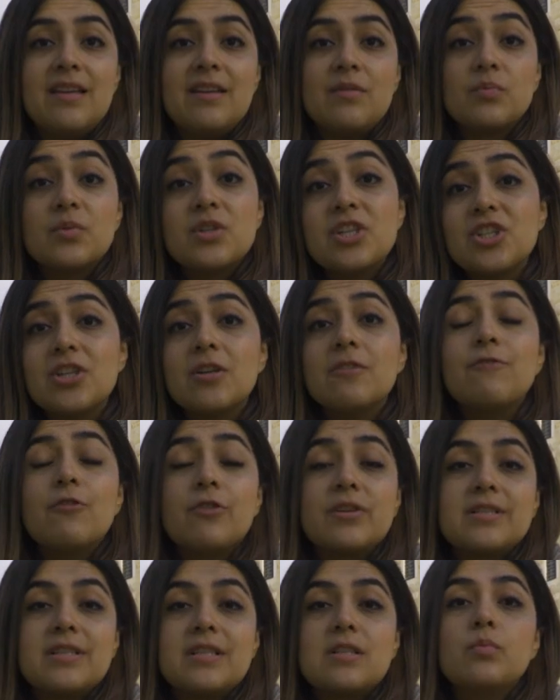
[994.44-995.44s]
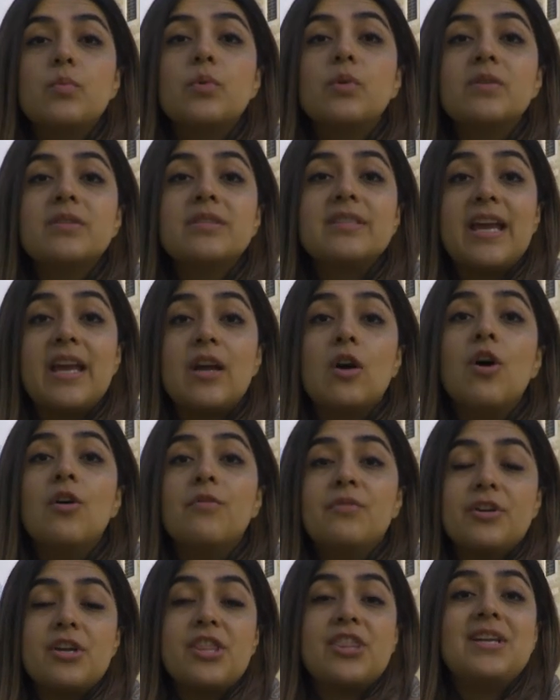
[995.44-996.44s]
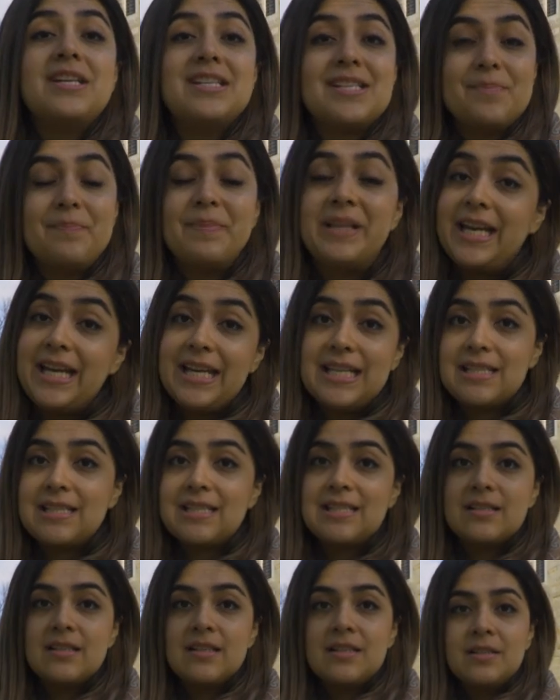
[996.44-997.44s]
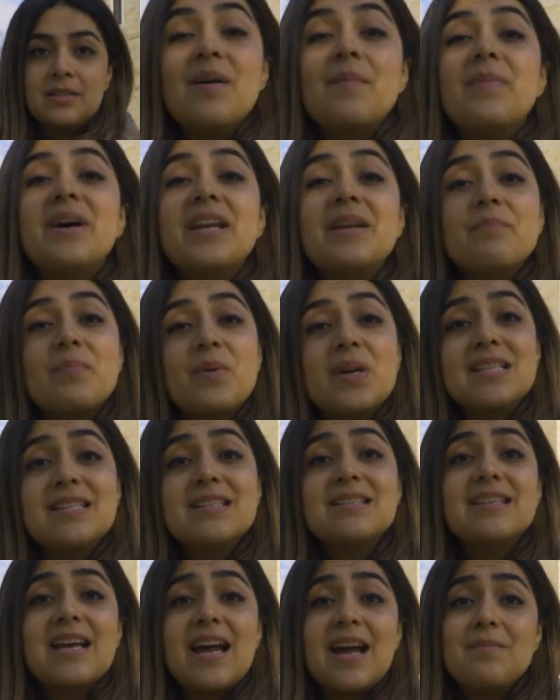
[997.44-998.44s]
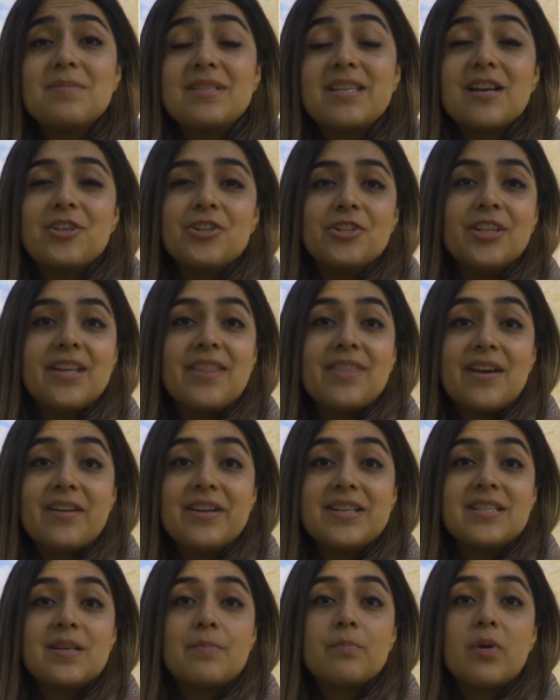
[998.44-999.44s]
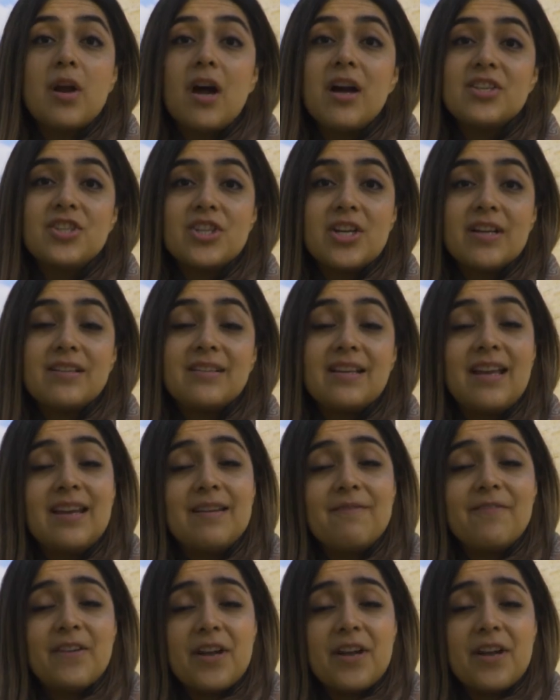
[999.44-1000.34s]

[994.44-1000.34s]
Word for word: the Russian forces will take over this place. But in present times, actually, there is a project, and